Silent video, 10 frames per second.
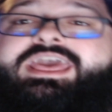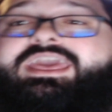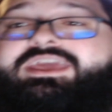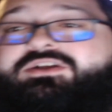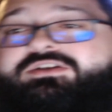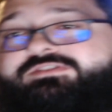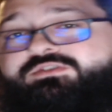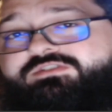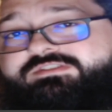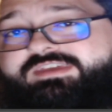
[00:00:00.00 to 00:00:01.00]
it also
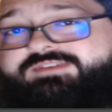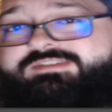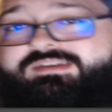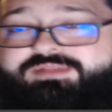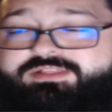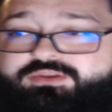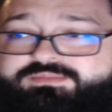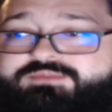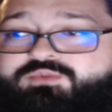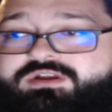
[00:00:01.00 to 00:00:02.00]
just gives him a little
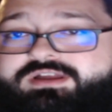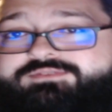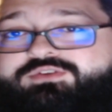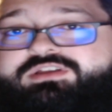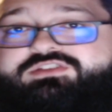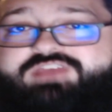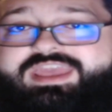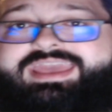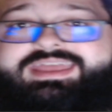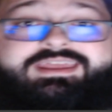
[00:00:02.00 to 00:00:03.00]
bit more coverage,
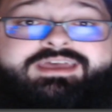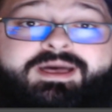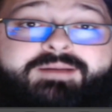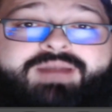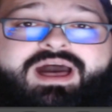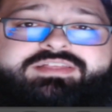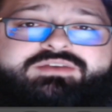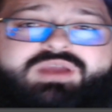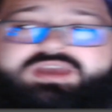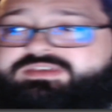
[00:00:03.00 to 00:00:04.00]
and
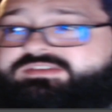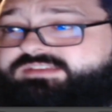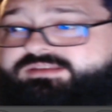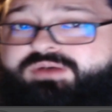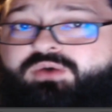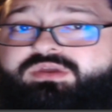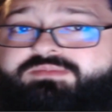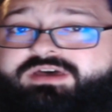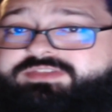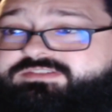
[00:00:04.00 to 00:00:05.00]
Poliwrath isn't a
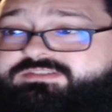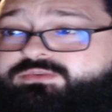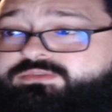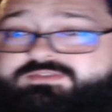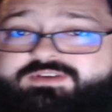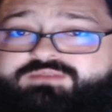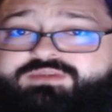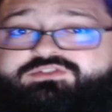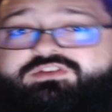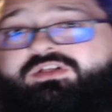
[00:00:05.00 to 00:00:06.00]
Pokemon that's used very
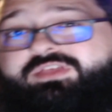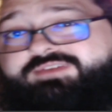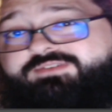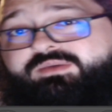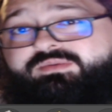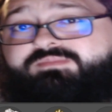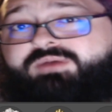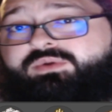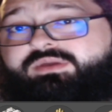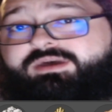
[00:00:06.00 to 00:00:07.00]
much at all, even though in the
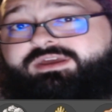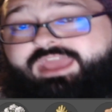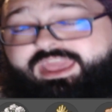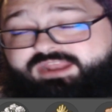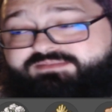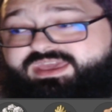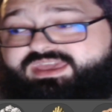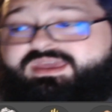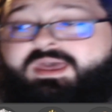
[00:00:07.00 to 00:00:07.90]
Pokemon anime,